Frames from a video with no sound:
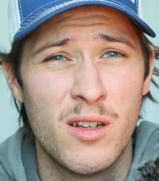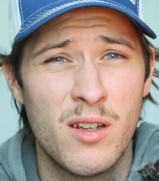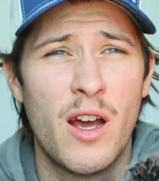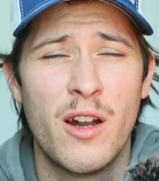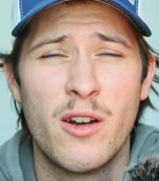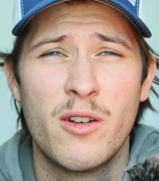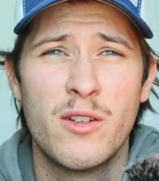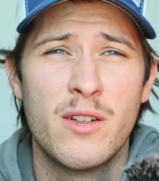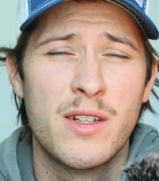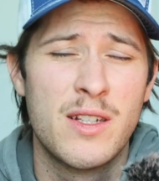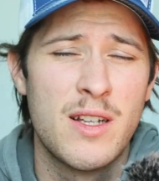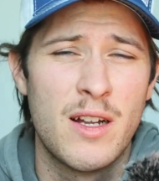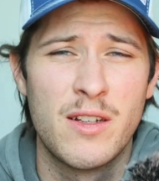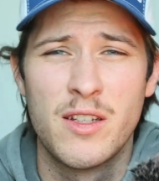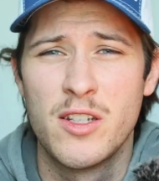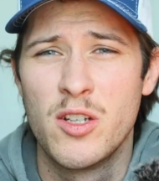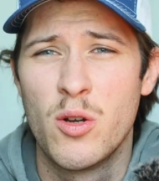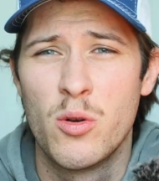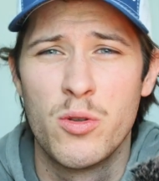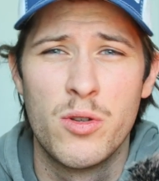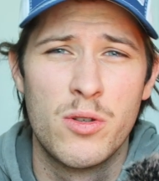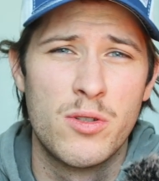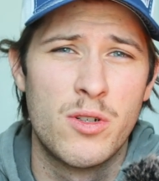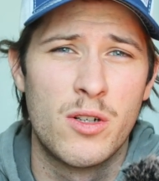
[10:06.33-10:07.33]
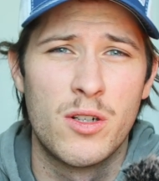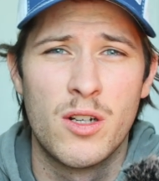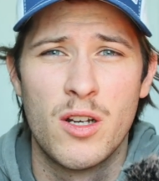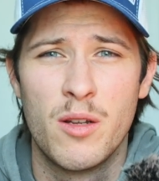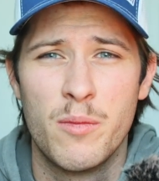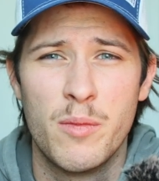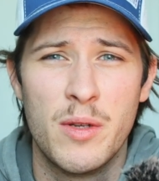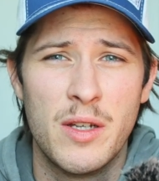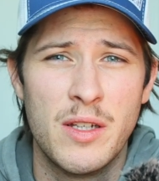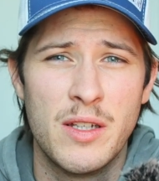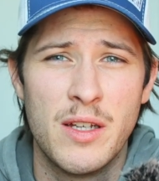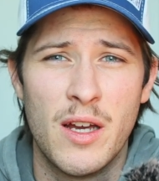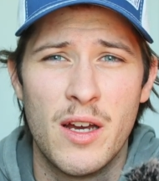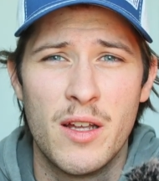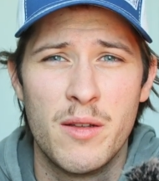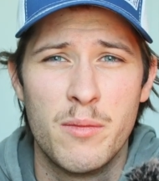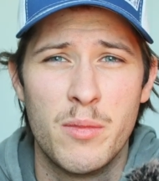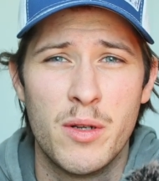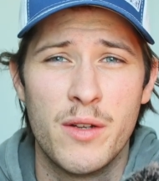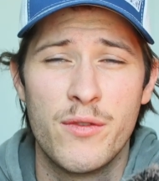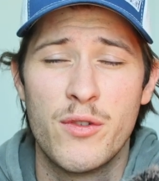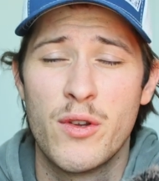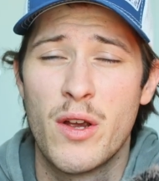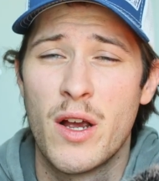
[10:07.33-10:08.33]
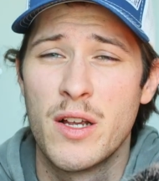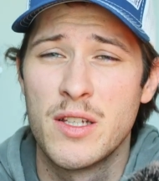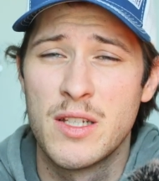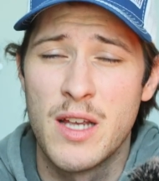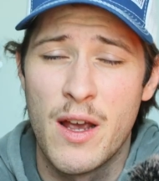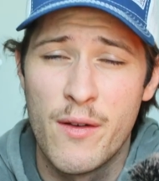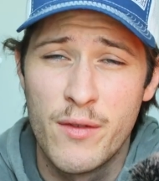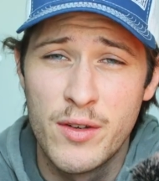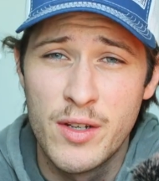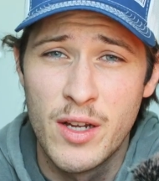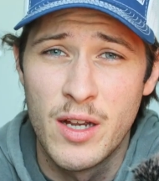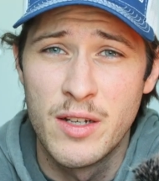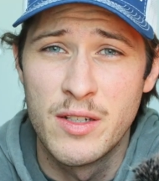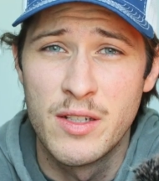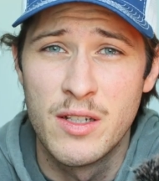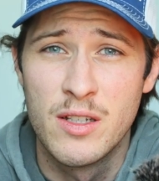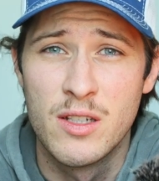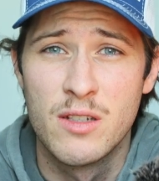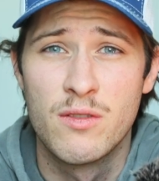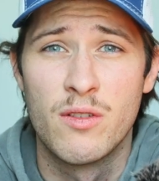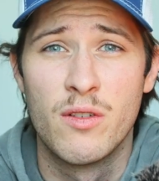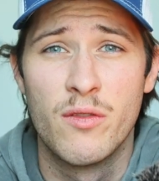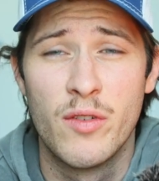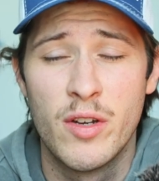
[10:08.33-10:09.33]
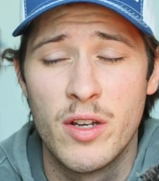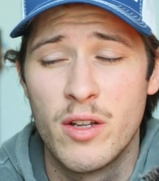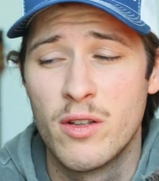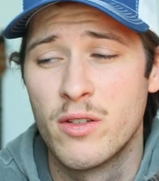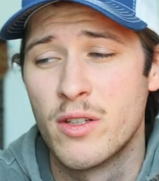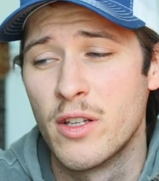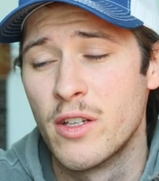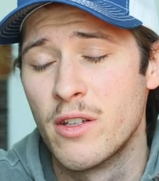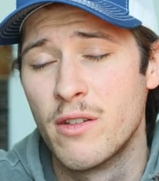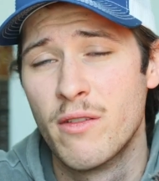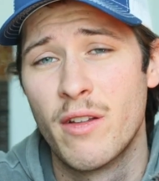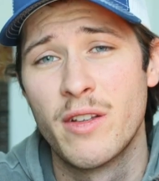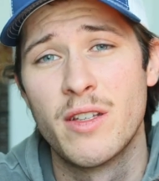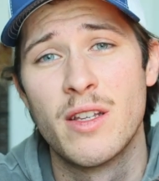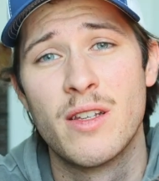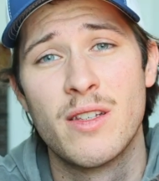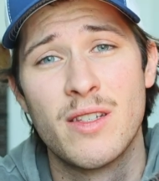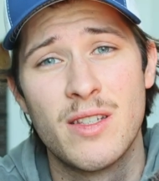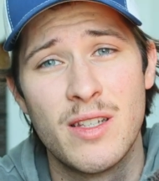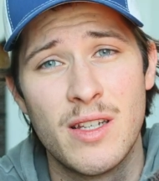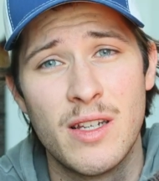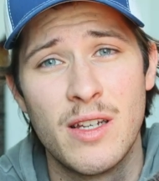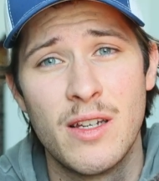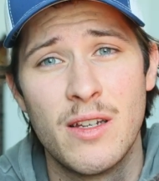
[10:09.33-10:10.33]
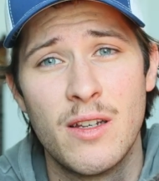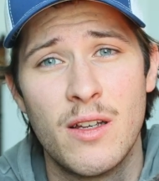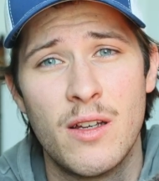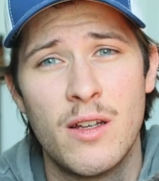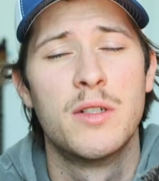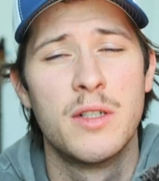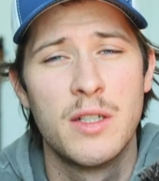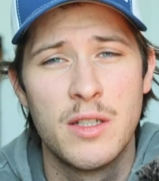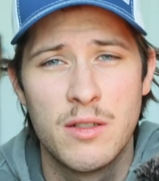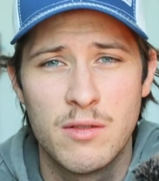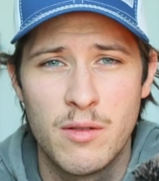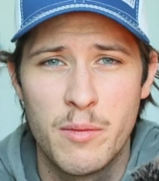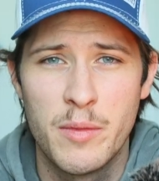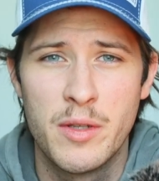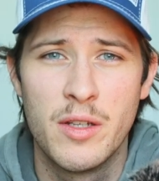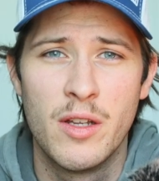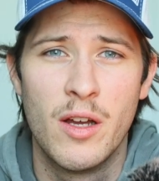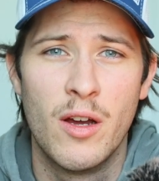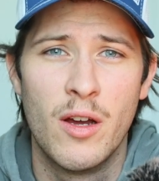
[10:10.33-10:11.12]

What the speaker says: I don't exactly know what those are gonna be yet, but if you guys have any ideas for videos that you'd like to see, please let me